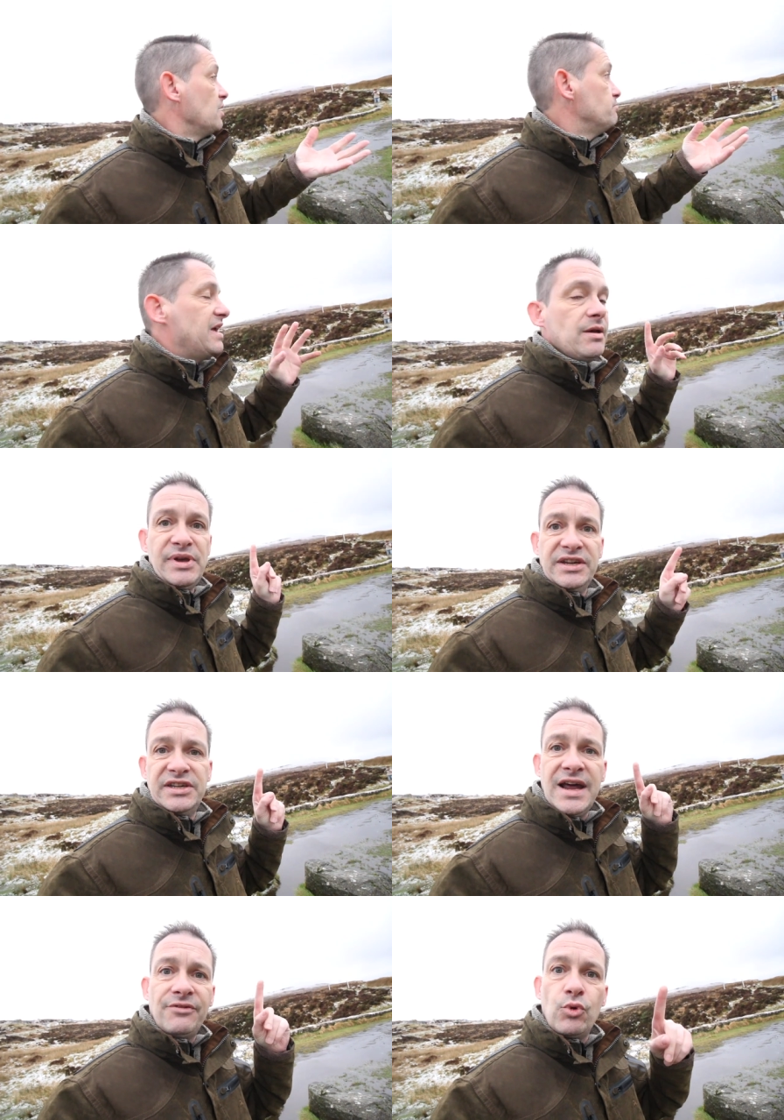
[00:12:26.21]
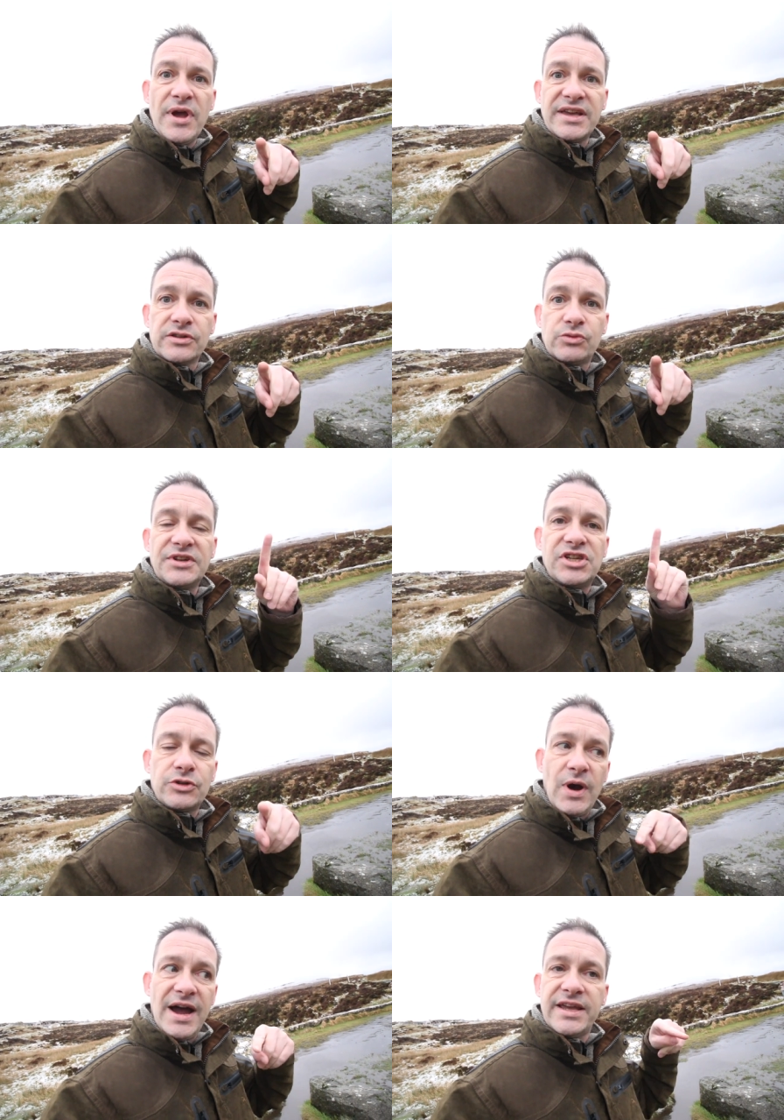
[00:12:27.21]
Maybe it didn't have wings, which
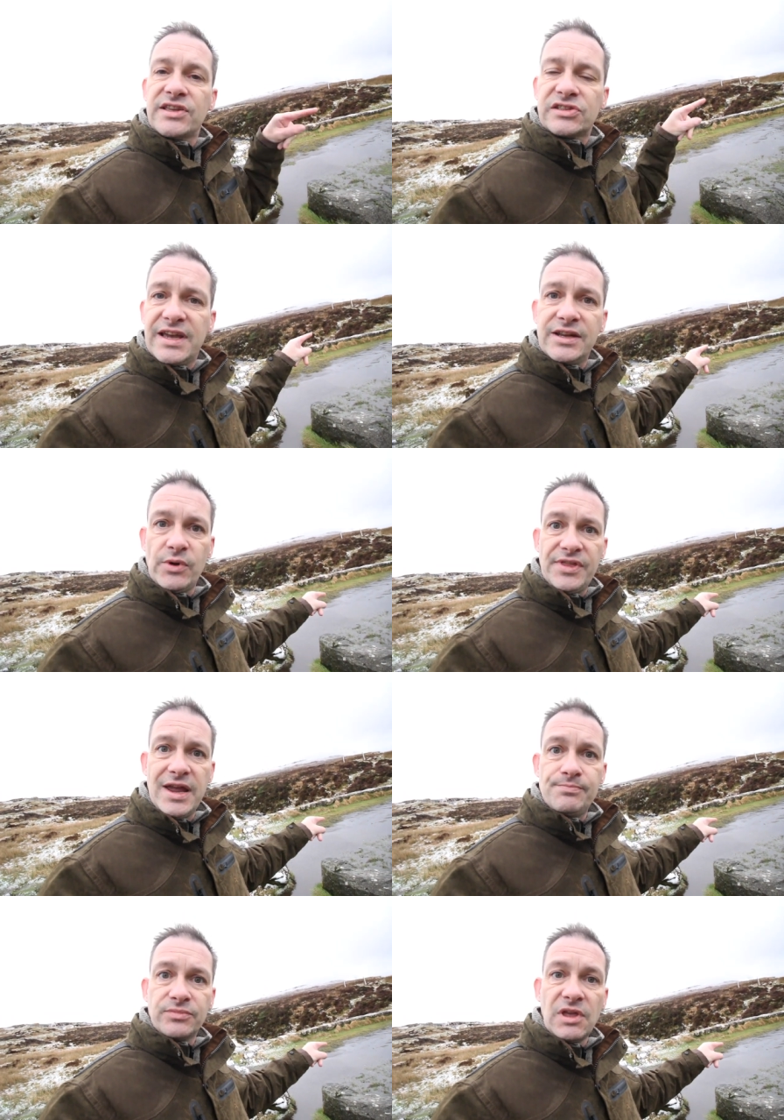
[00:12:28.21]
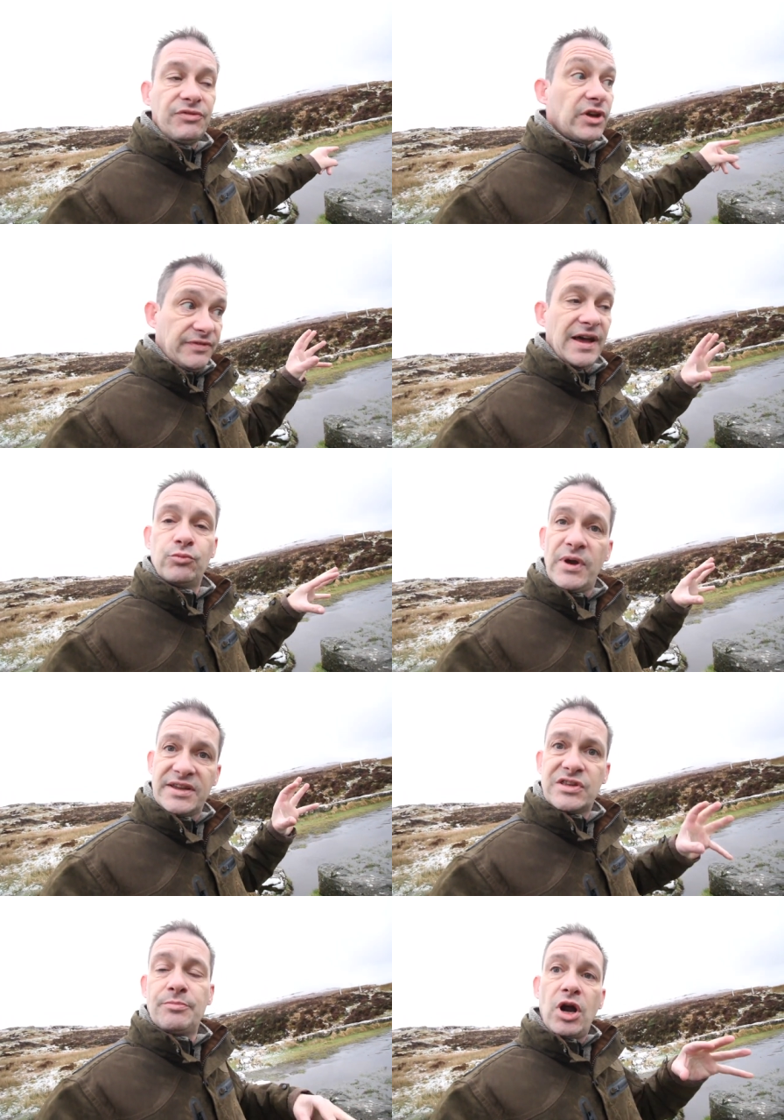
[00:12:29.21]
is why it stayed with him. If it had had
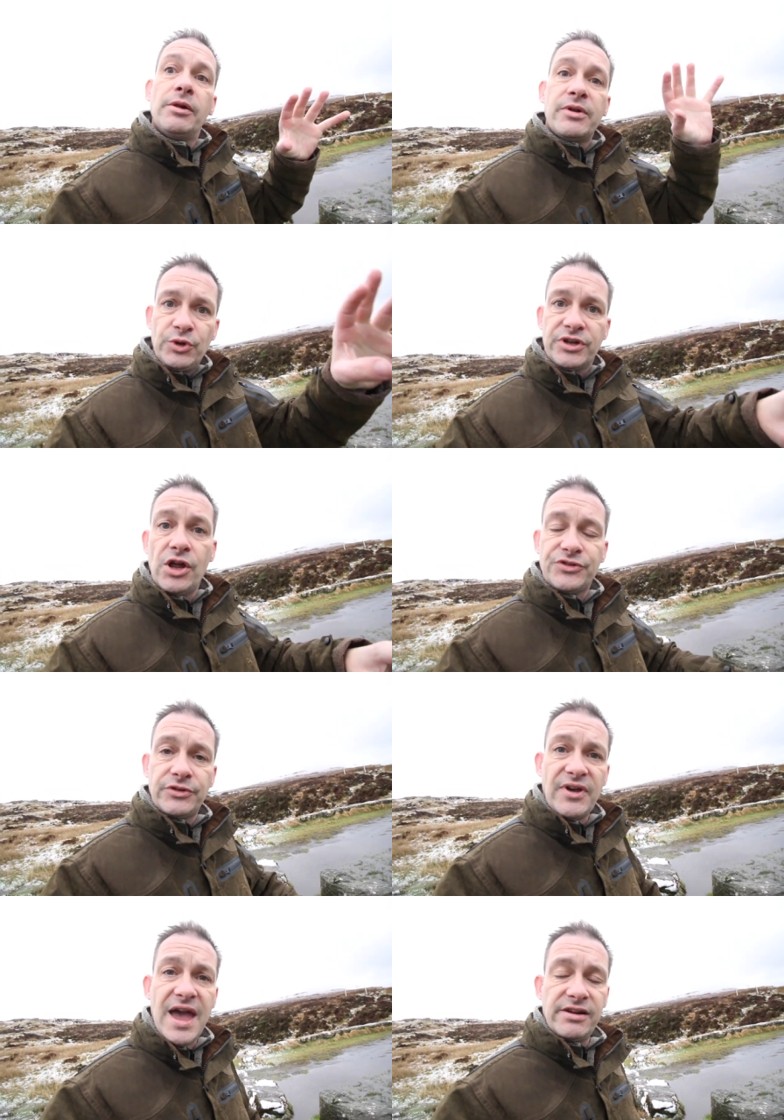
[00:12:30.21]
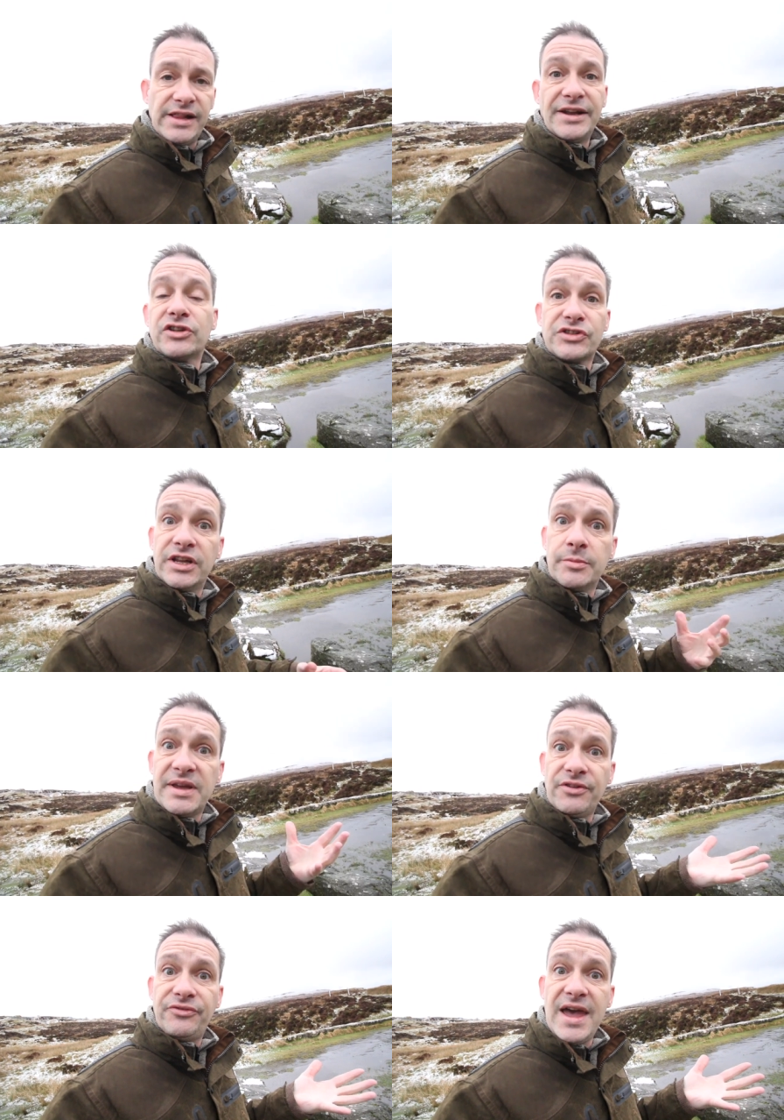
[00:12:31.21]
wings, it probably would have gone to Fairyland because it would have
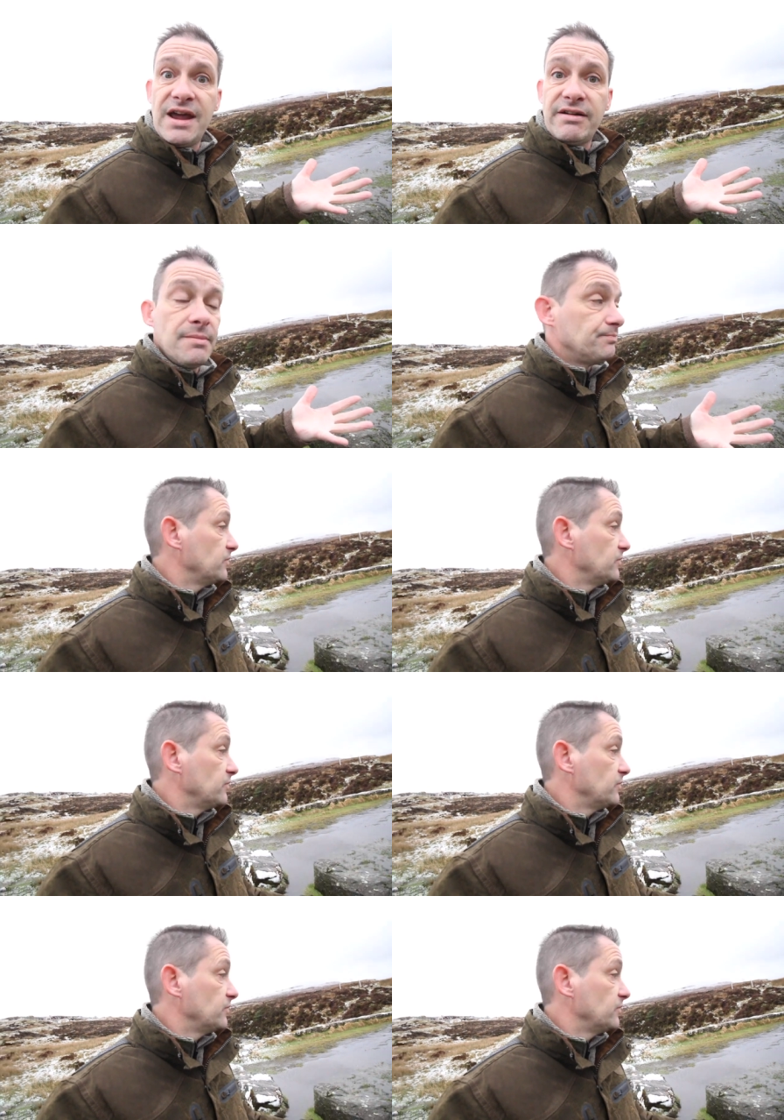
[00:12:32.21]
been a fairy.